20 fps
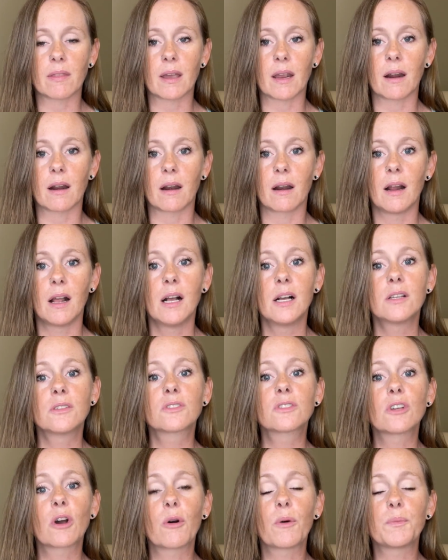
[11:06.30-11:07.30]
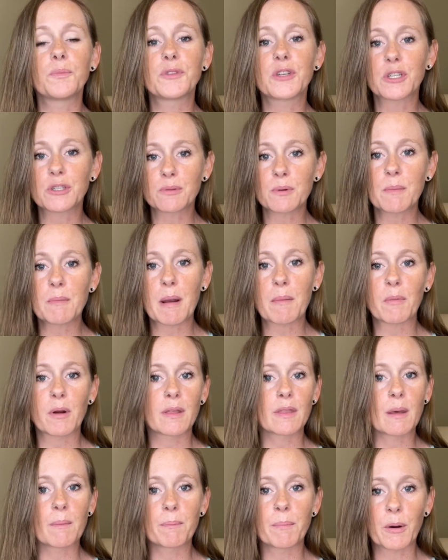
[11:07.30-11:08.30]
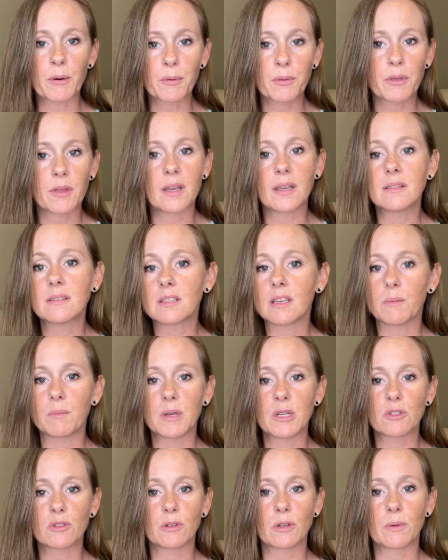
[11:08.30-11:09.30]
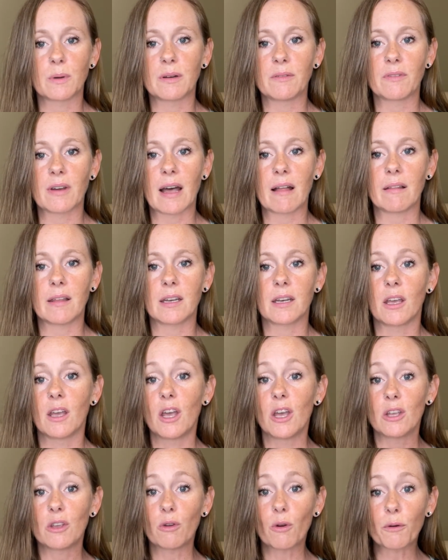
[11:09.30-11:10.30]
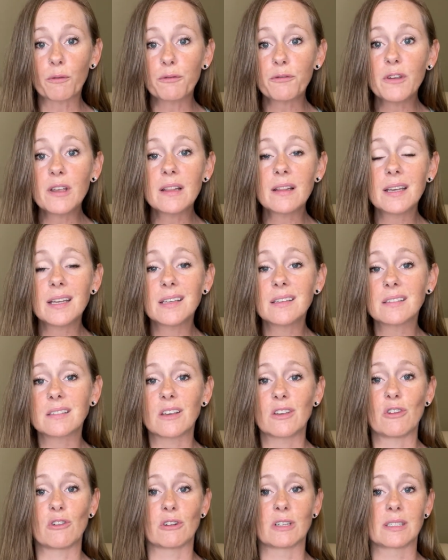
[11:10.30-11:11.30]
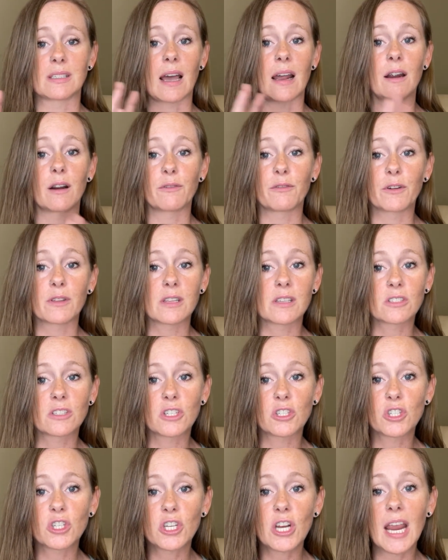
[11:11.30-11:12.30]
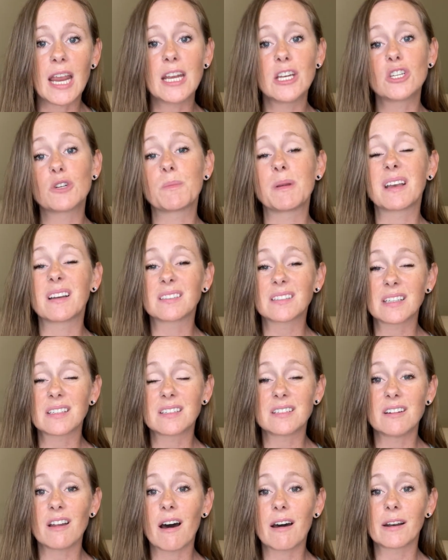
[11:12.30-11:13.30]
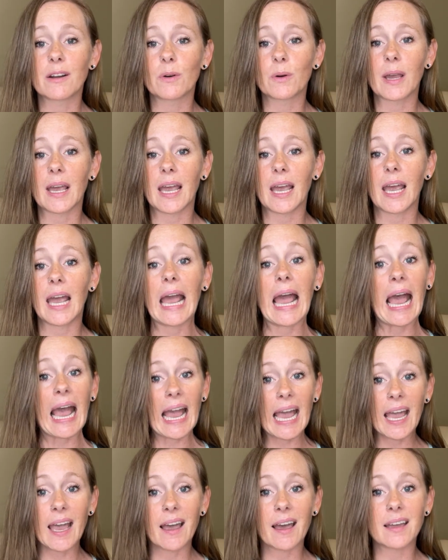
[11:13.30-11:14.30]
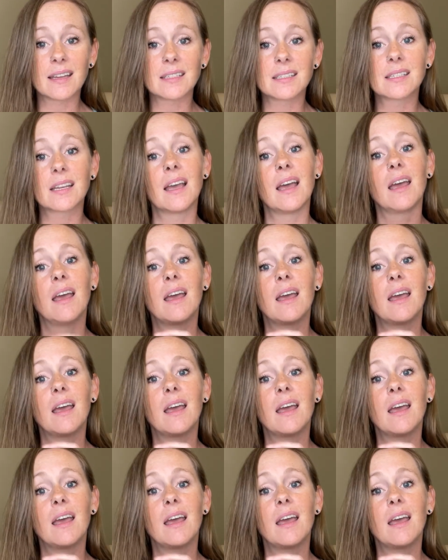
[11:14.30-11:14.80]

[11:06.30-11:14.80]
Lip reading: there. So just remembering that both things can be true and valid. Your feelings, your desire for this to change because it's not okay, and